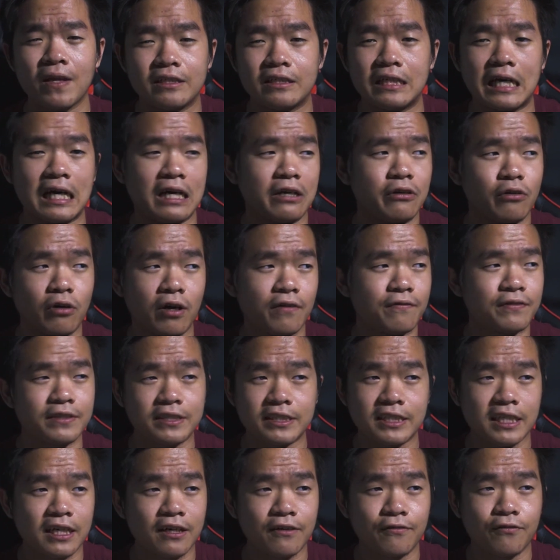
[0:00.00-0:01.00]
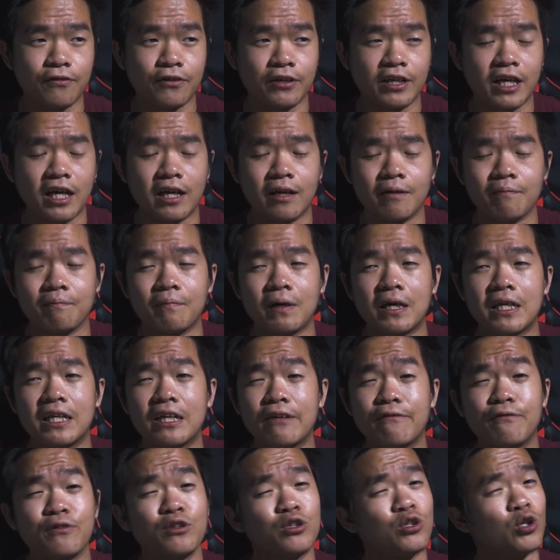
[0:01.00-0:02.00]
Then I don't have a say for that. But
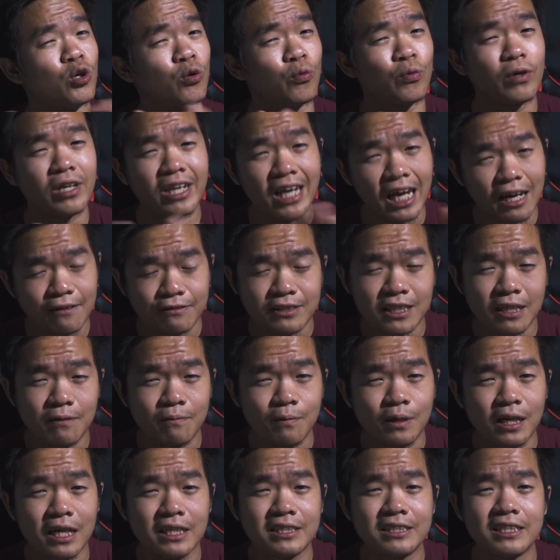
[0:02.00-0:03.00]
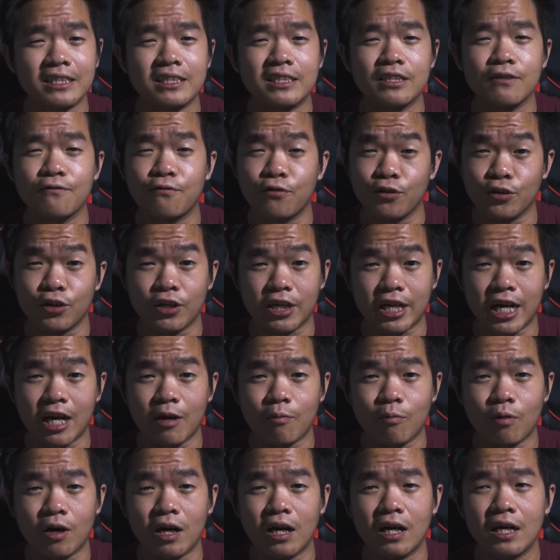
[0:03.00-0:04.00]
if you don't really have stabilization for your
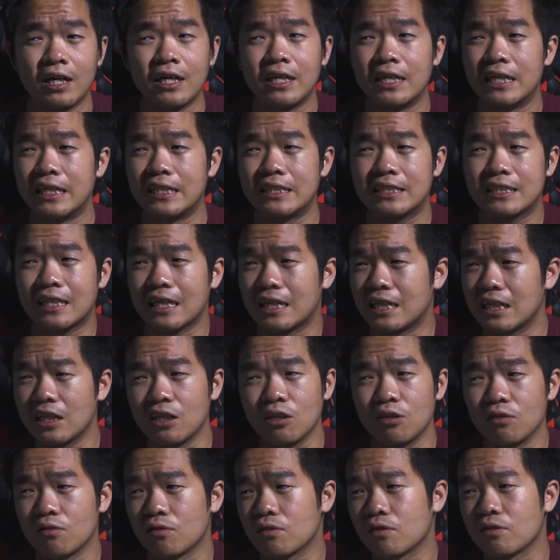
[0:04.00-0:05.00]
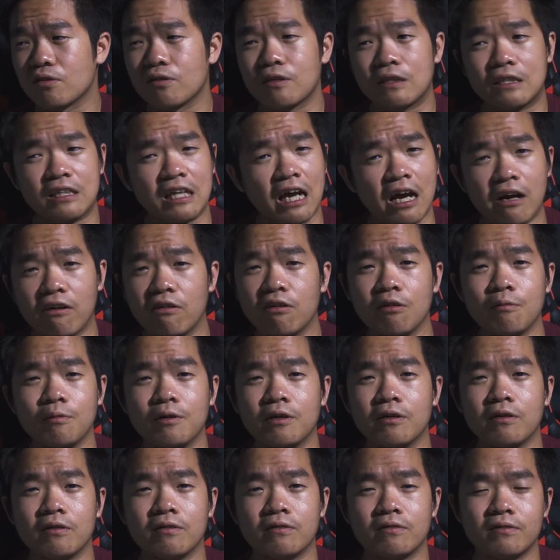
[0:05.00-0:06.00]
camera, it's gonna look
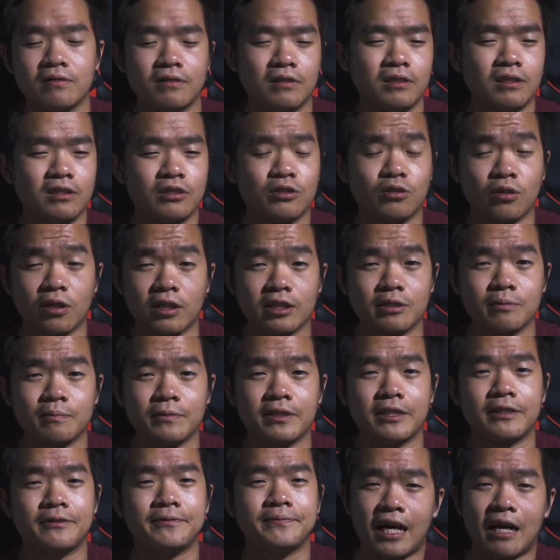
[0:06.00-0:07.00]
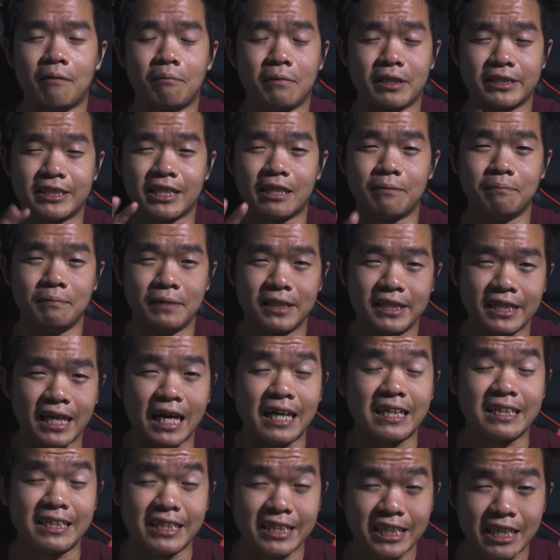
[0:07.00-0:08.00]
terrible. Trust me. I must admit I
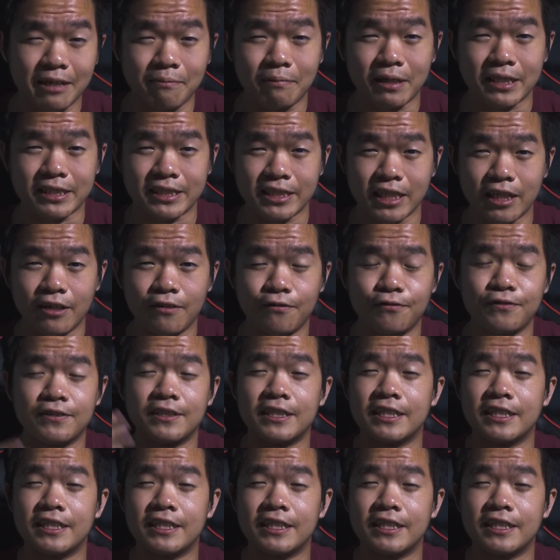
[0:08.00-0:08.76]
did it myself.